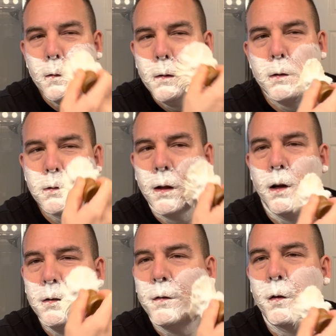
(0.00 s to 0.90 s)
There's a lot
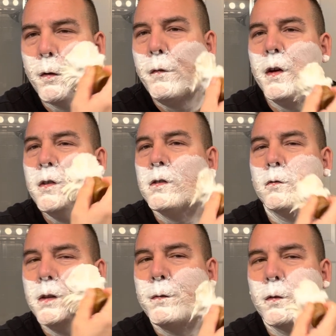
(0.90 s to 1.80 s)
of different reviews
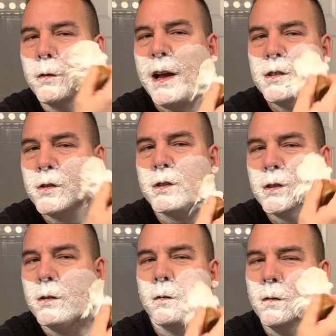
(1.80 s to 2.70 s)
on different razors.